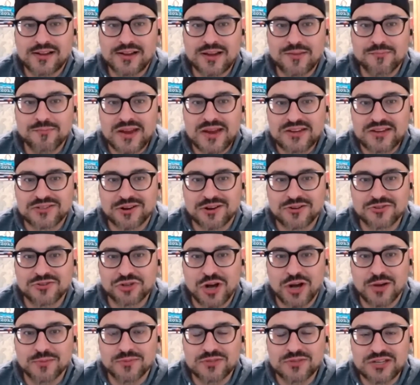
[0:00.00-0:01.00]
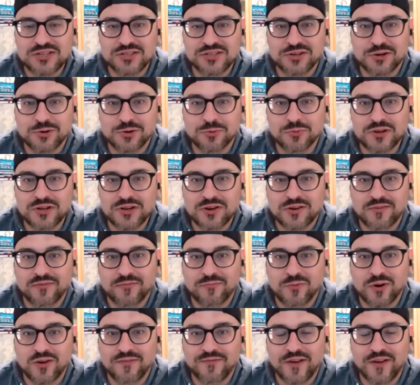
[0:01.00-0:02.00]
it makes our jobs easier when you're
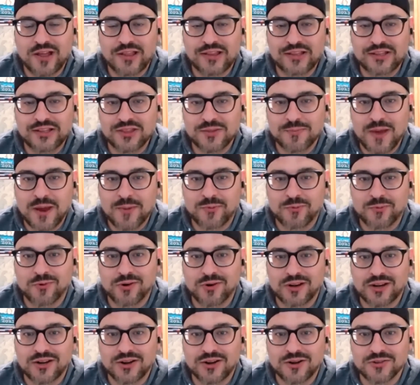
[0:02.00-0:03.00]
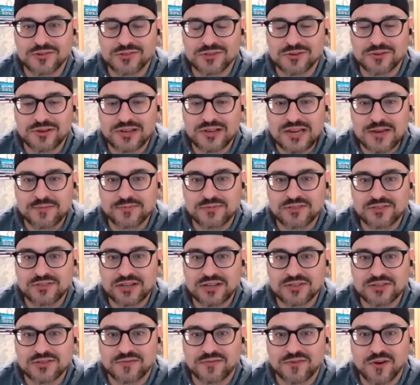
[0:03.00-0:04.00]
we're filing the paperwork and also keeps
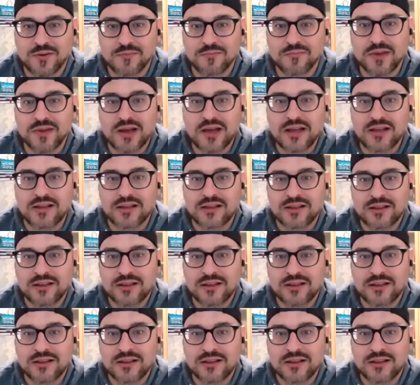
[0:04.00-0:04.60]
us from